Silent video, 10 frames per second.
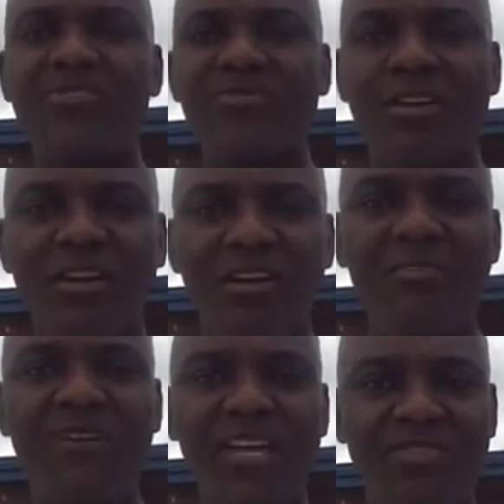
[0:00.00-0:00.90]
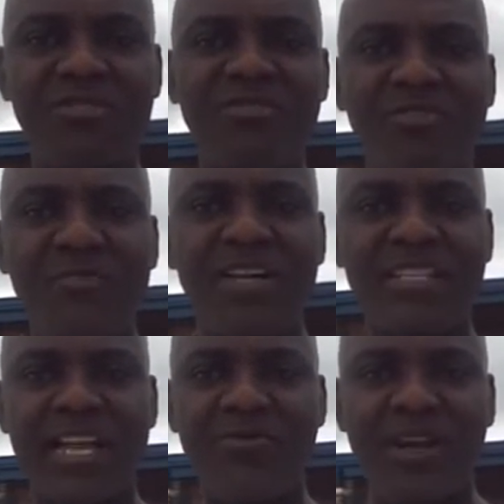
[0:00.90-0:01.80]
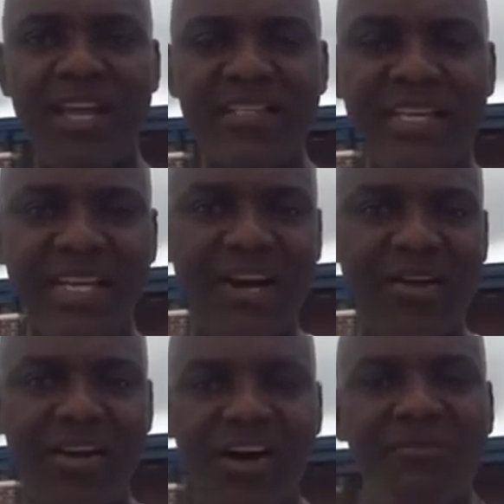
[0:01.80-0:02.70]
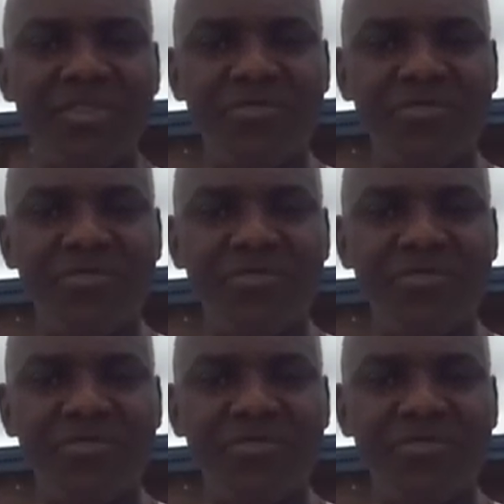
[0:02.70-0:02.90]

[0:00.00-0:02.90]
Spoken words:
to love and to good works. Like we learned earlier on, love is